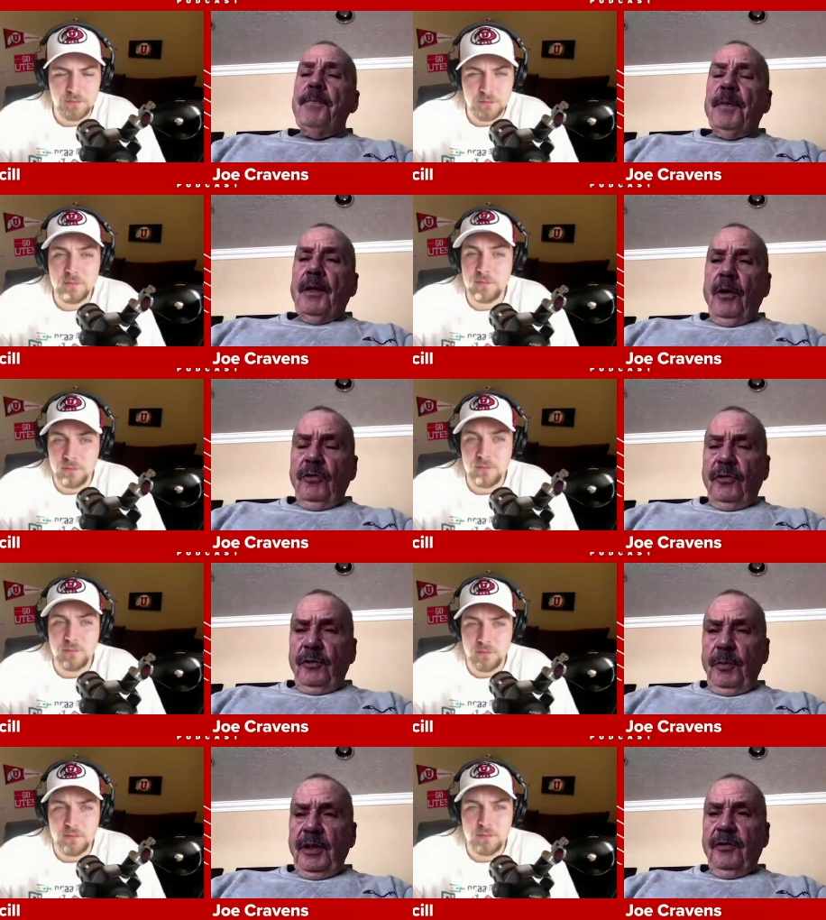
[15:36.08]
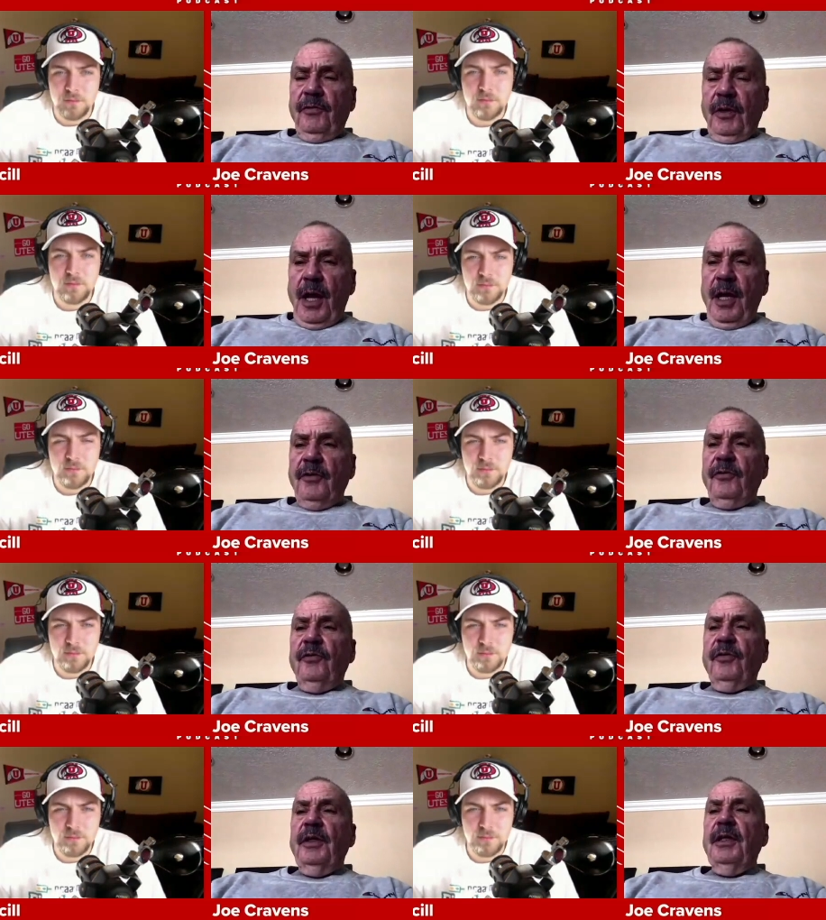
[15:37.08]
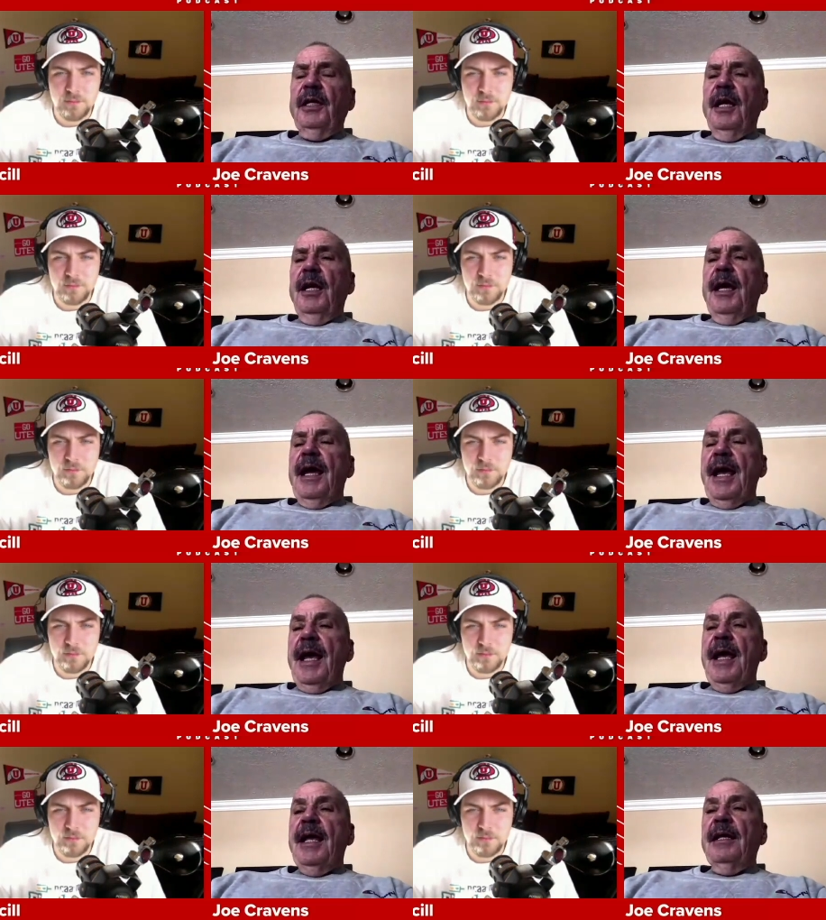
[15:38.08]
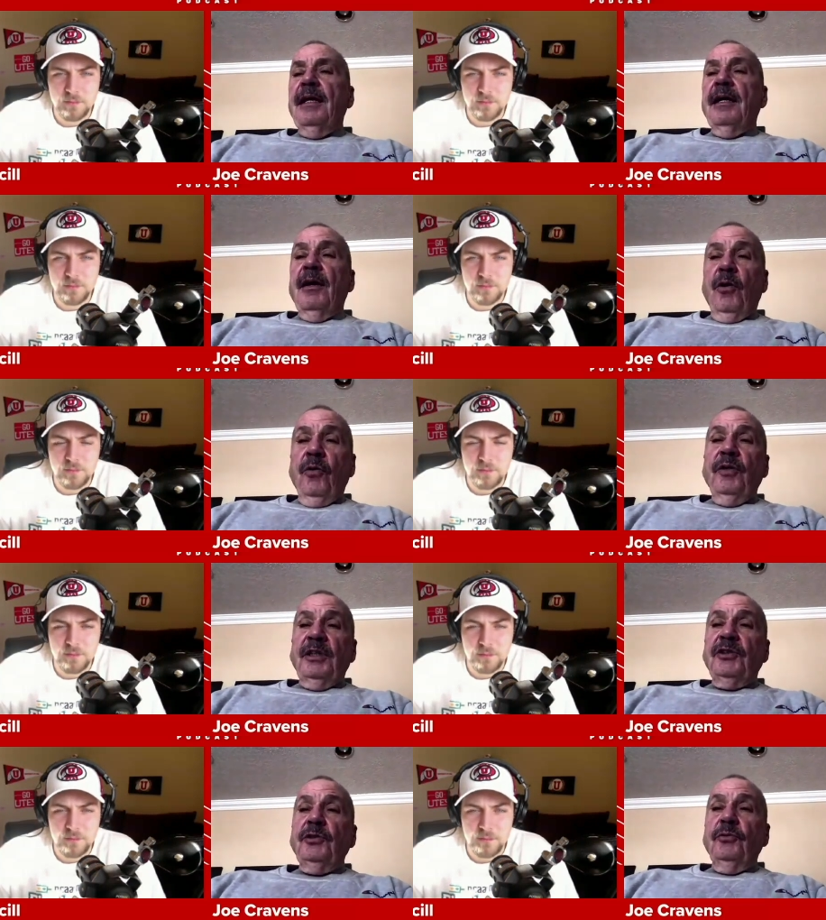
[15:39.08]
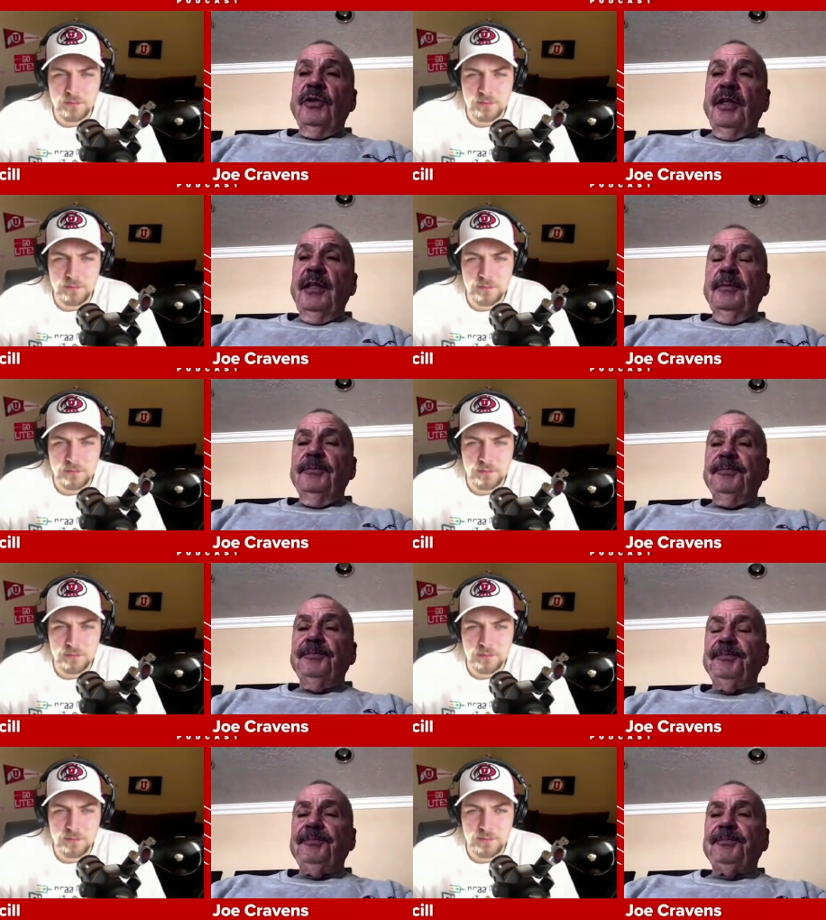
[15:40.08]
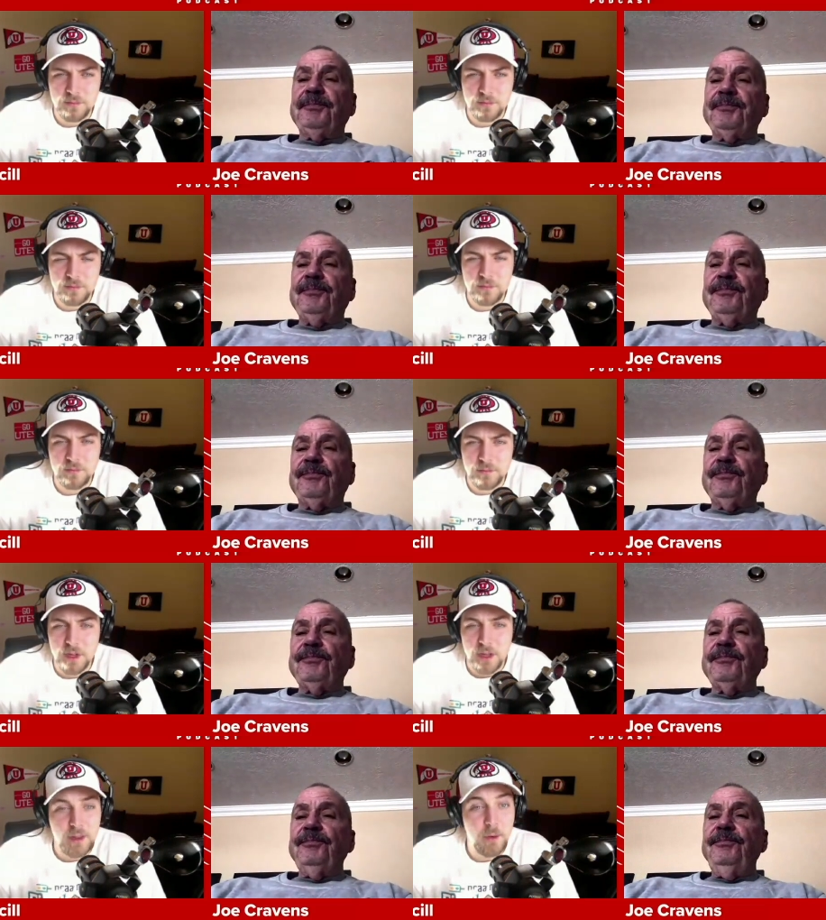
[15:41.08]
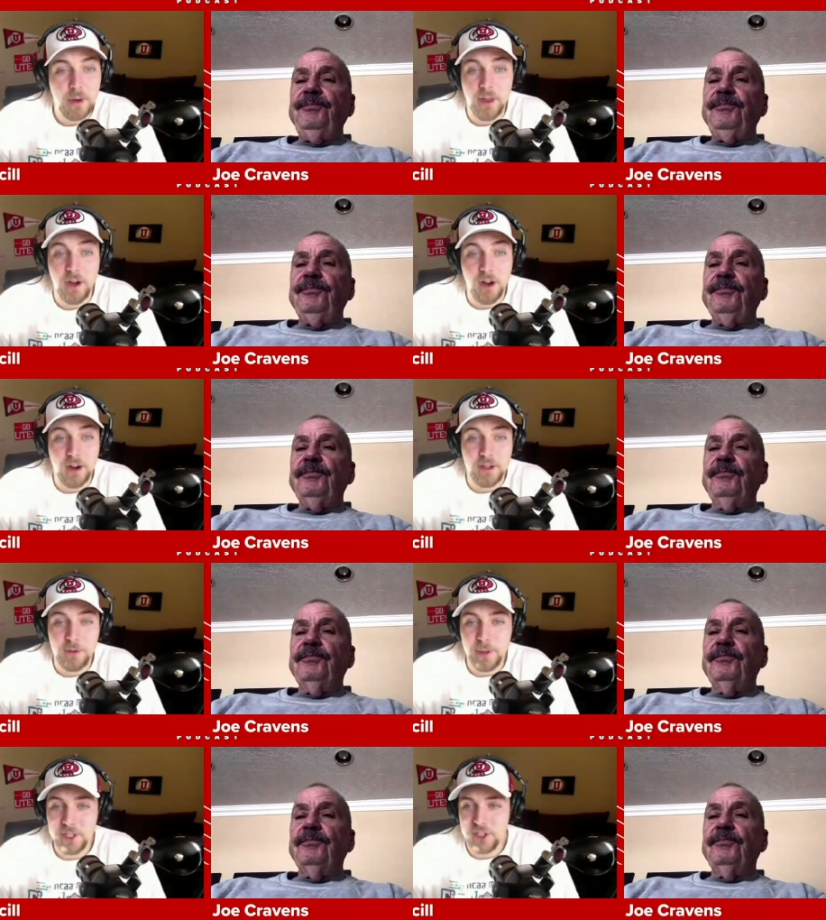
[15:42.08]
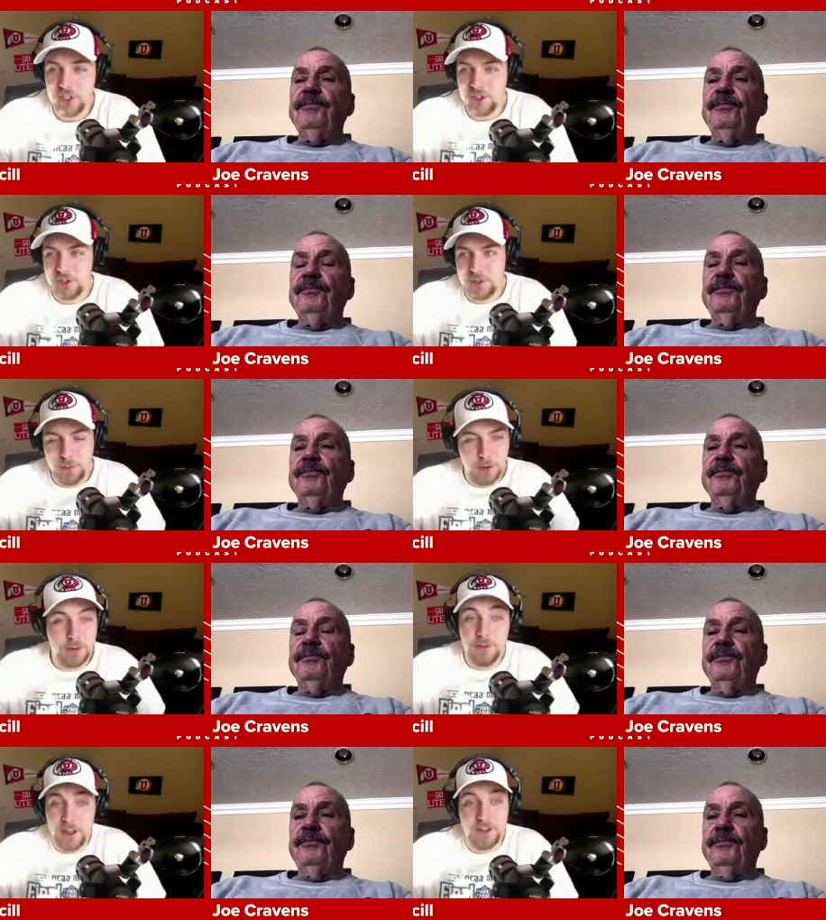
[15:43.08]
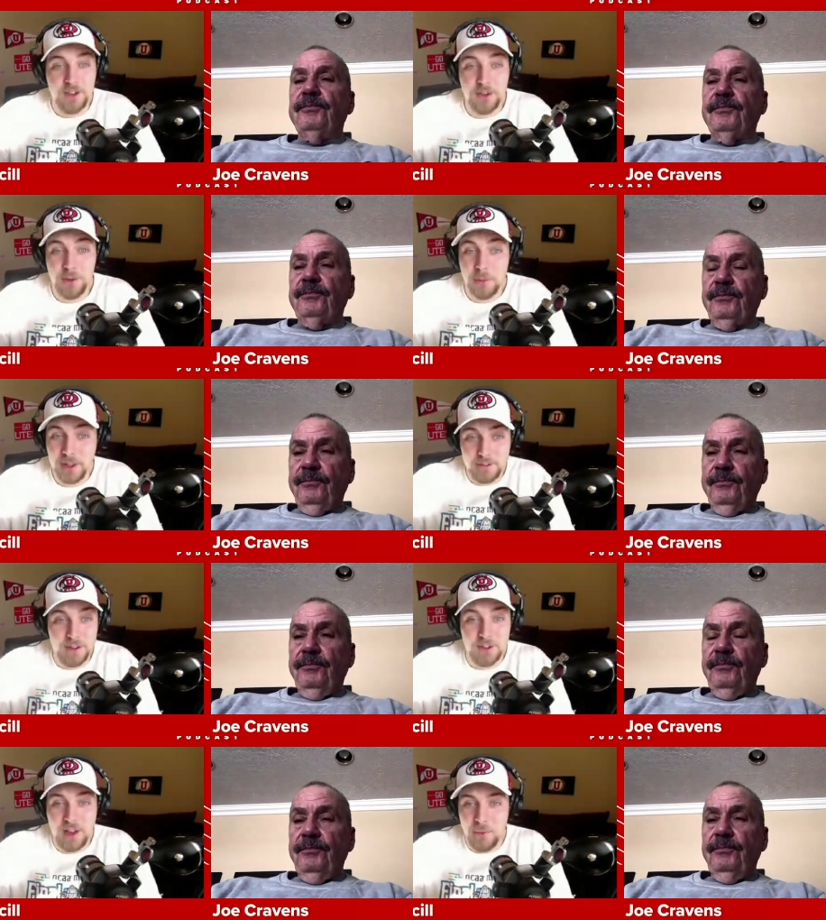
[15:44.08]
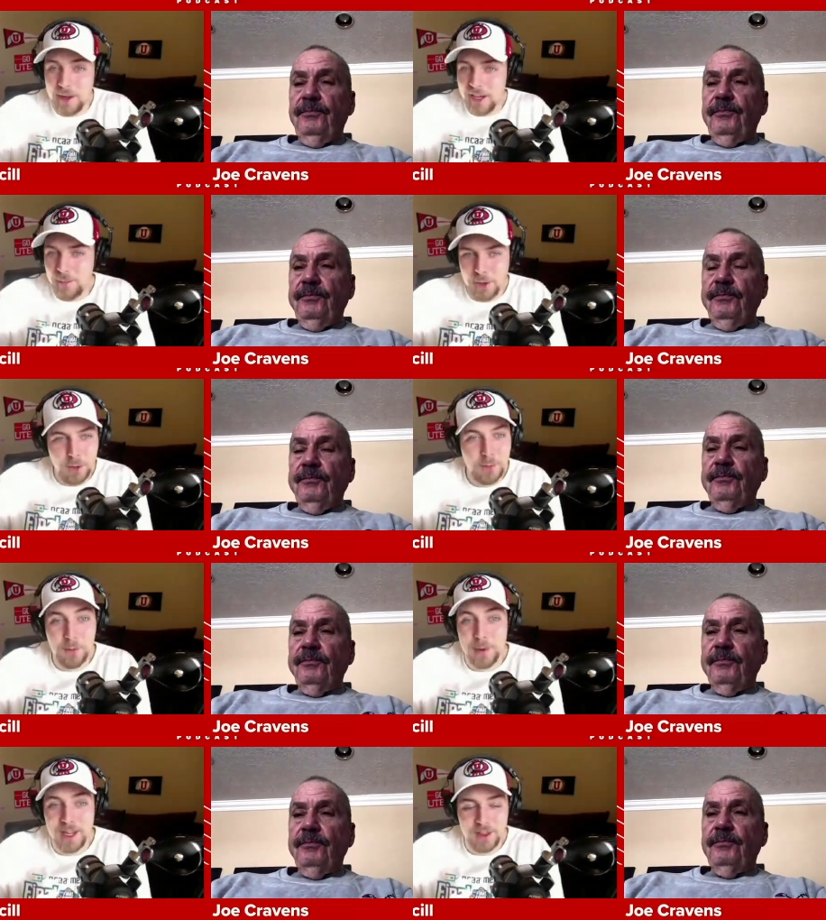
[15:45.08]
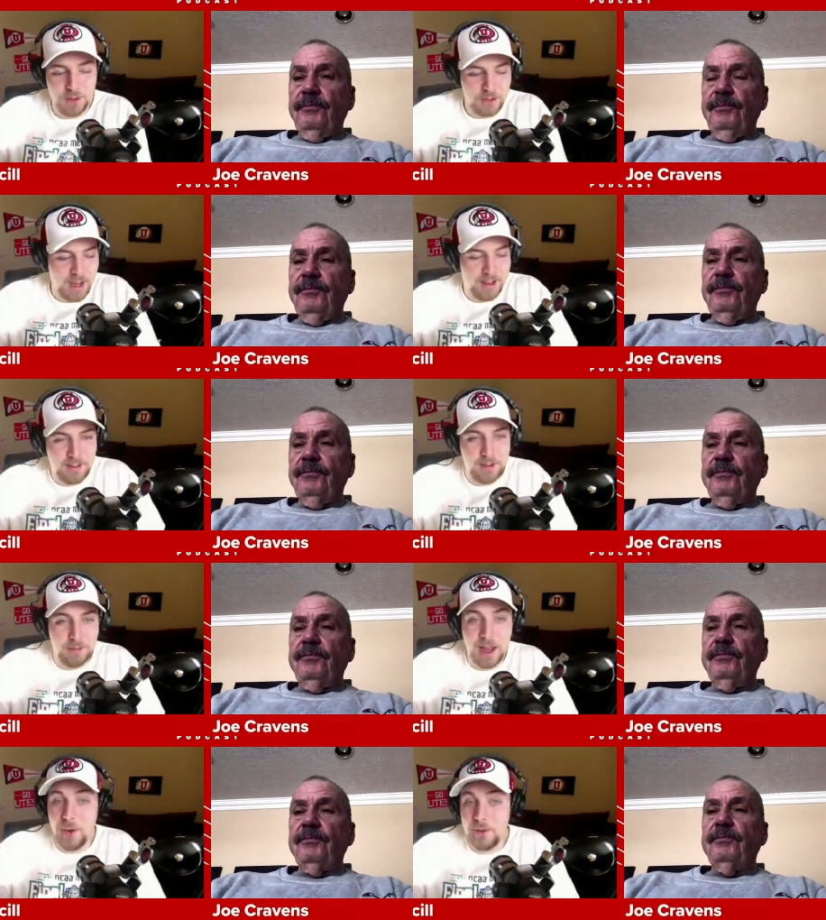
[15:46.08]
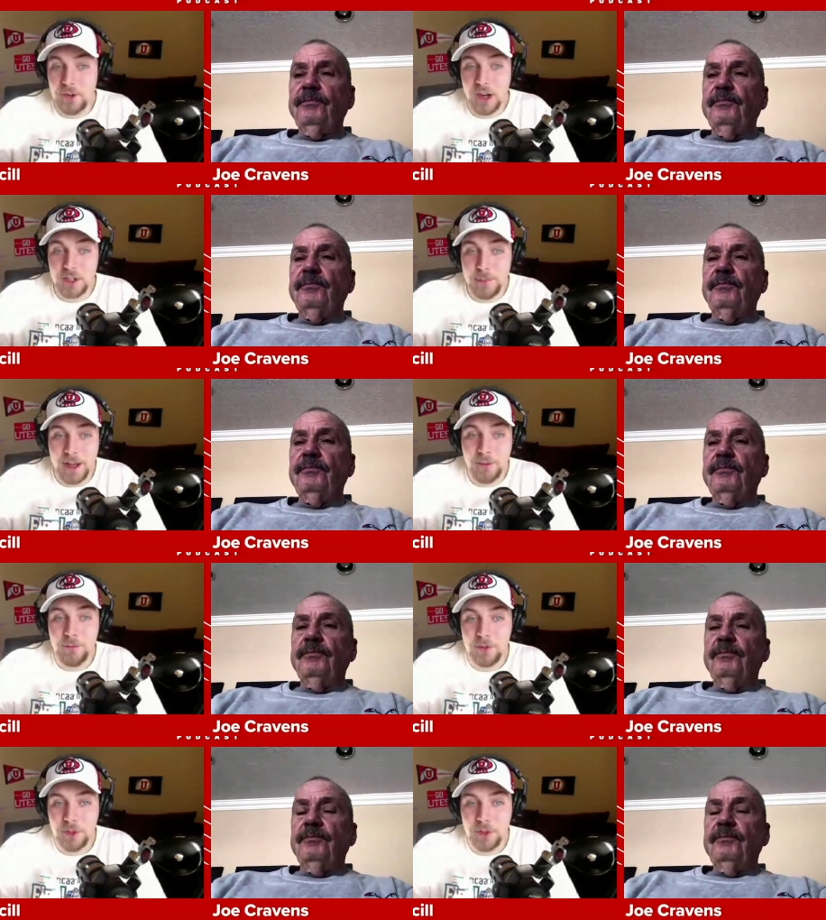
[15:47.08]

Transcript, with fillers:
Speaker 1: for Coach Smith's philosophy and on this U team.
Speaker 2: They really are. And you mentioned just the perfect fit too. It really feels that way coming over, being those guys. And now we've talked about